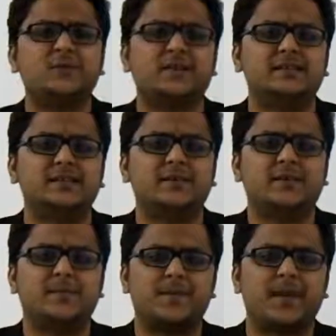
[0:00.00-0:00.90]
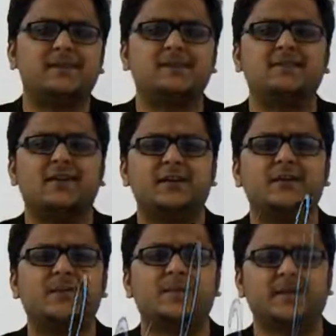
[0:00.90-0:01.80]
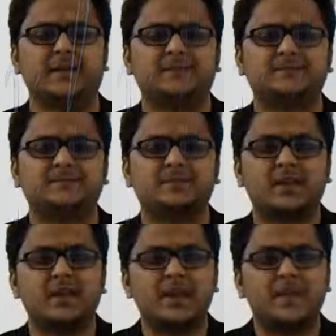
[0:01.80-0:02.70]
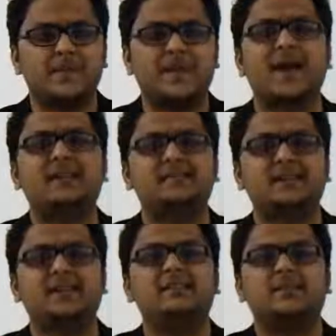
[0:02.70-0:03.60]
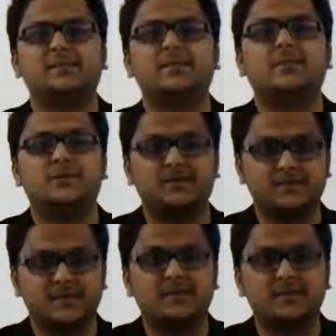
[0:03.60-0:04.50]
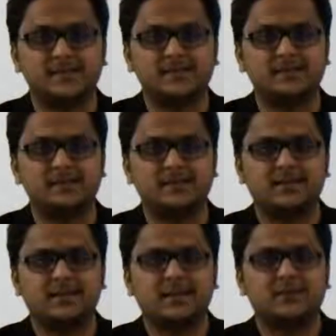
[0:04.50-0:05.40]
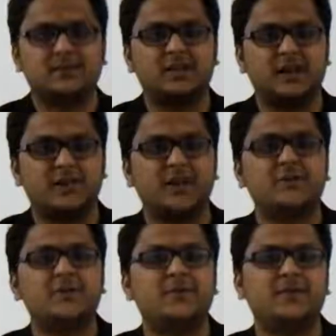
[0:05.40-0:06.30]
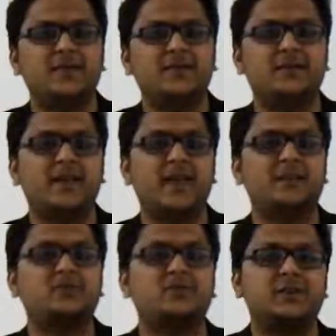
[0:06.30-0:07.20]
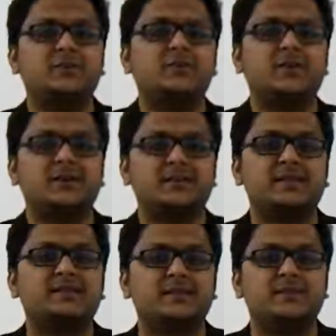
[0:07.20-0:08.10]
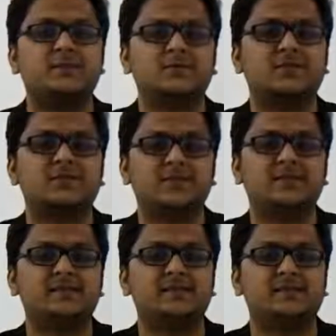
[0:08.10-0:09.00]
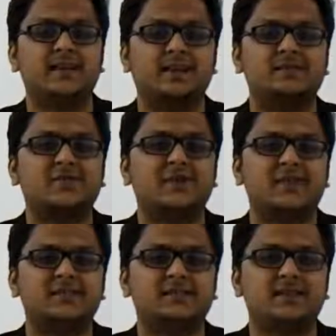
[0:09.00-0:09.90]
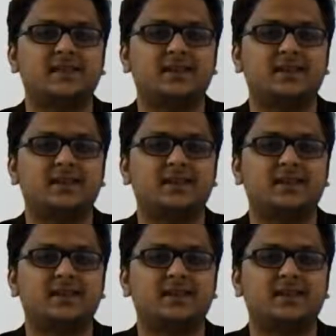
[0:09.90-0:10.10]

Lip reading: concepts, the price and value of money. Price in terms of goods and services. So the amount of money one has to give to purchase some goods or services, that is called as